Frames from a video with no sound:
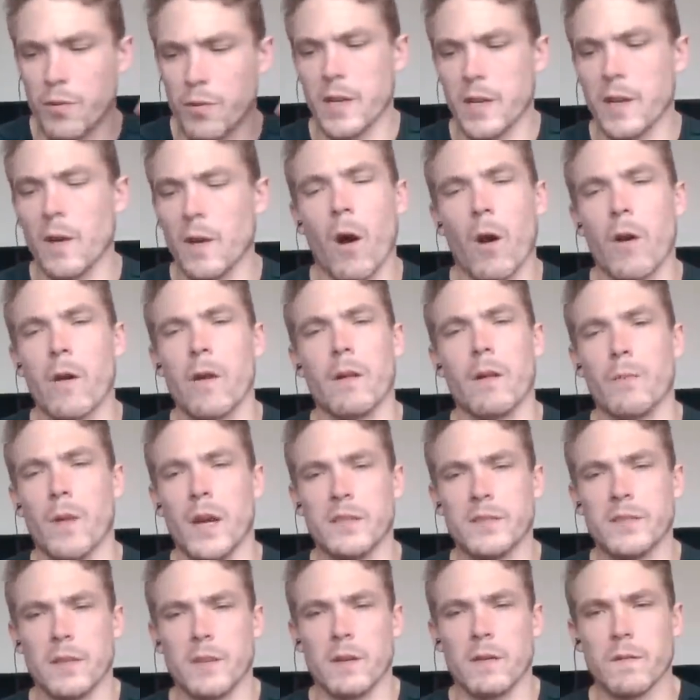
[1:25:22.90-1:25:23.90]
hard on
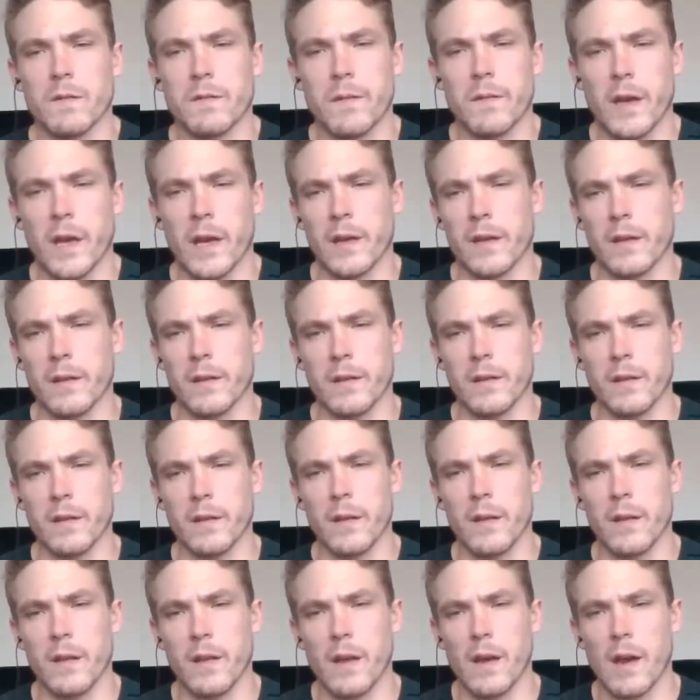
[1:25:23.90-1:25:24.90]
myself, and yeah.
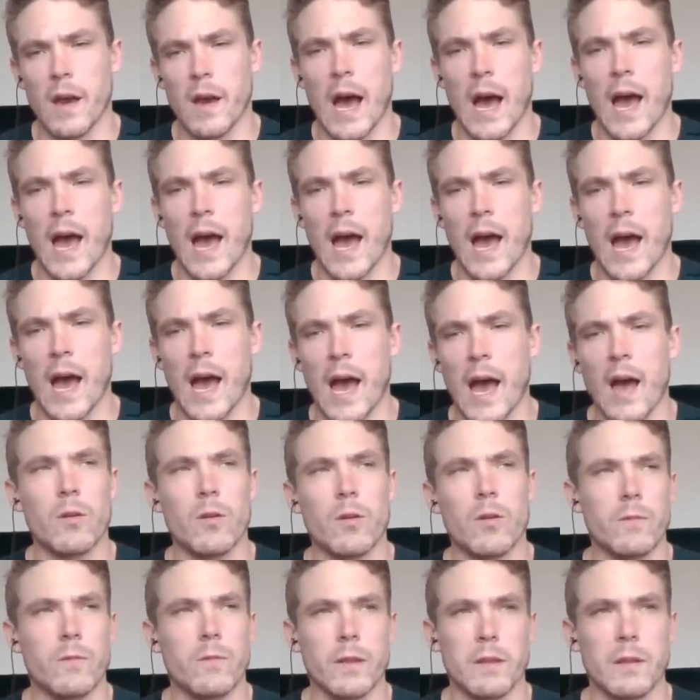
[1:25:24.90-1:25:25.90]
I, I
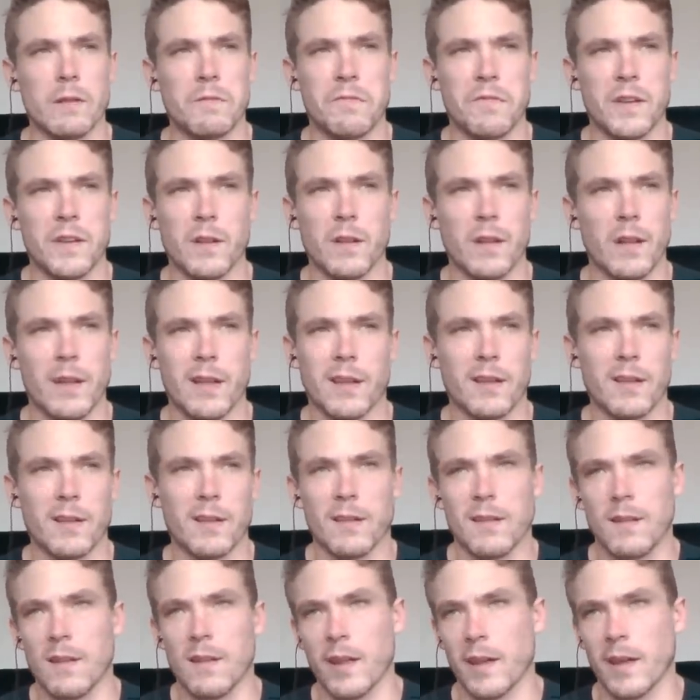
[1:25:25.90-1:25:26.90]
don't really feel like,
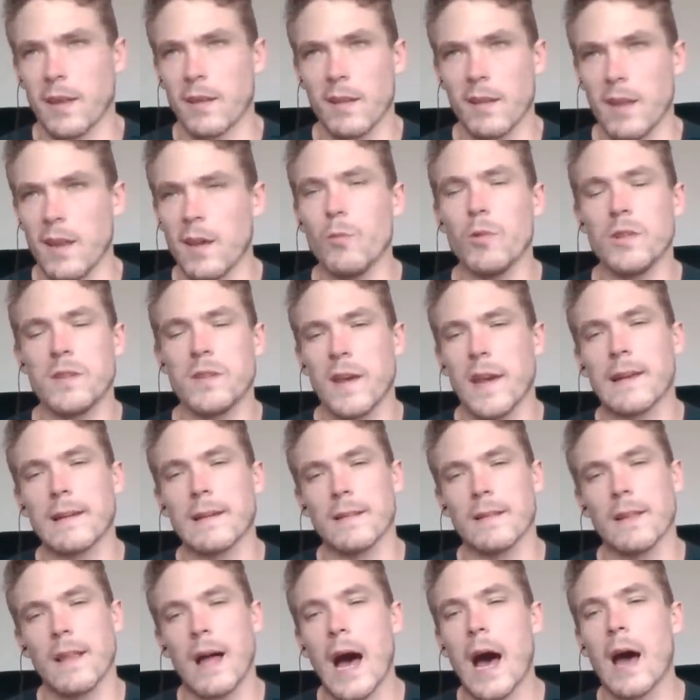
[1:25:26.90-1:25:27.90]
like it would take a
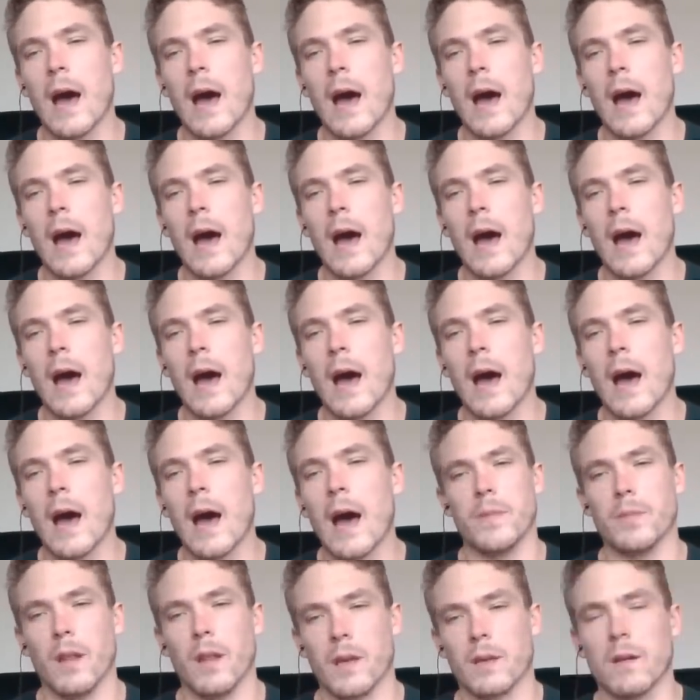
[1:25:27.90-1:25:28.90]
lot for me to be
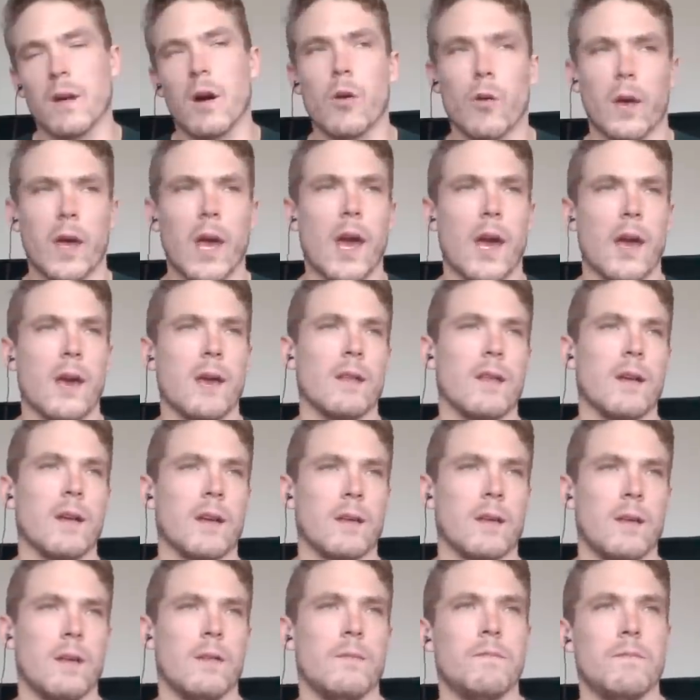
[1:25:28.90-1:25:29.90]
like, okay,
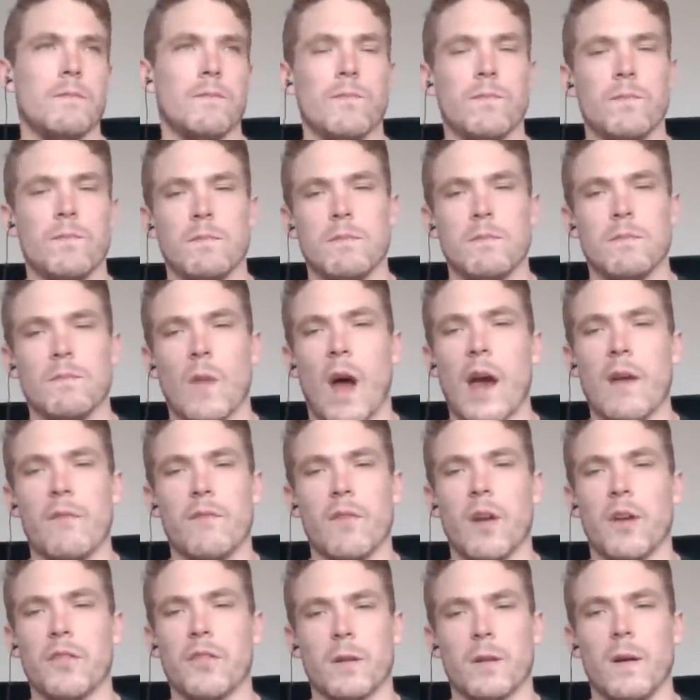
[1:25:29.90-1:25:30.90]
like I have
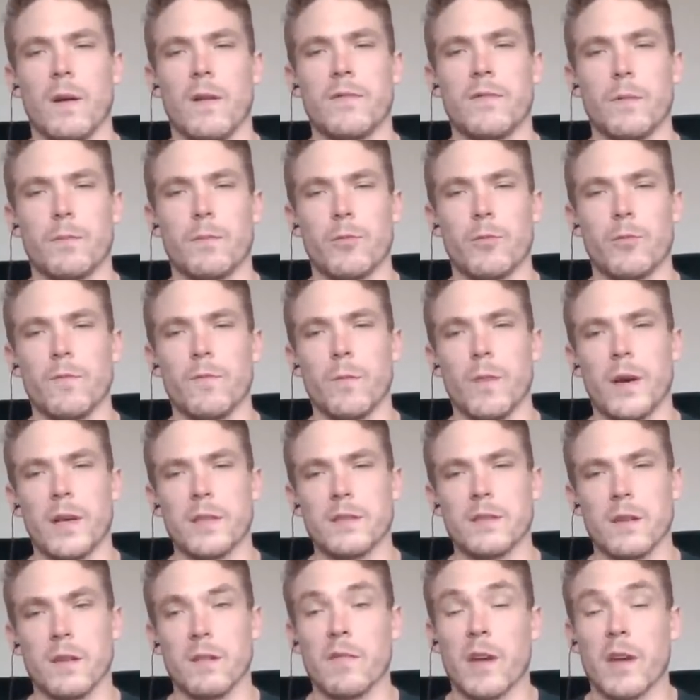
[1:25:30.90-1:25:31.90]
nothing left to prove to
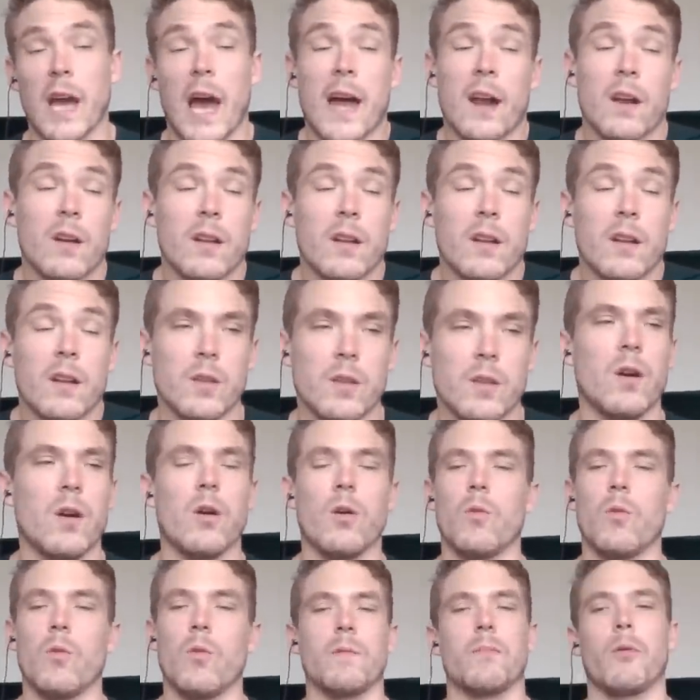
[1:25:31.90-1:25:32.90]
myself. Like, I don't even
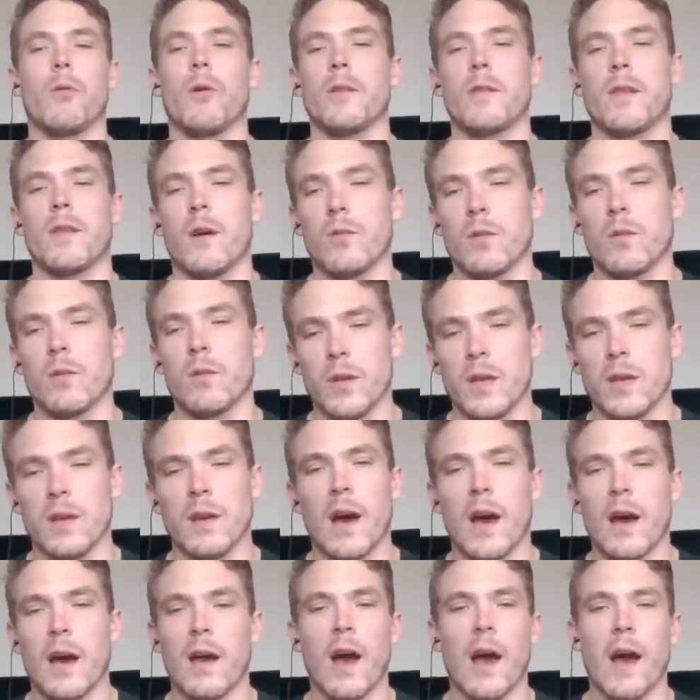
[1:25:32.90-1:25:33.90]
know what point that would be.
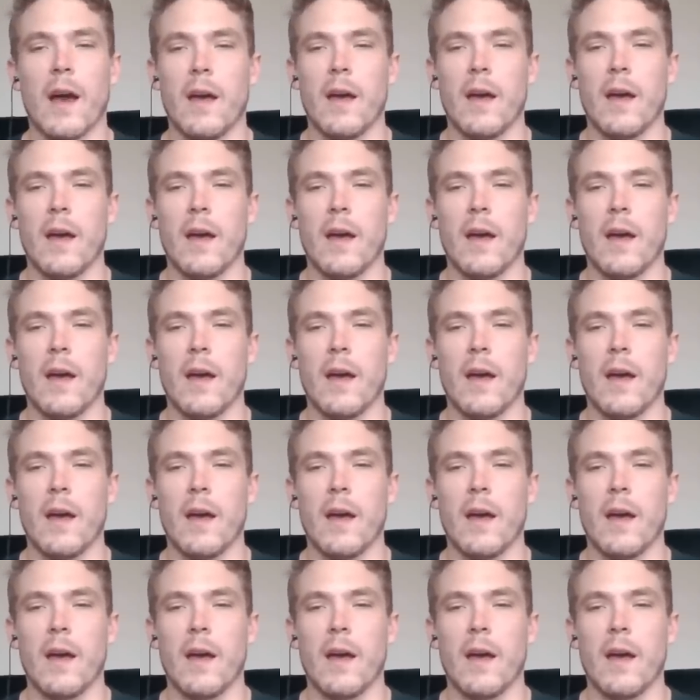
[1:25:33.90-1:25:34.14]
I, I,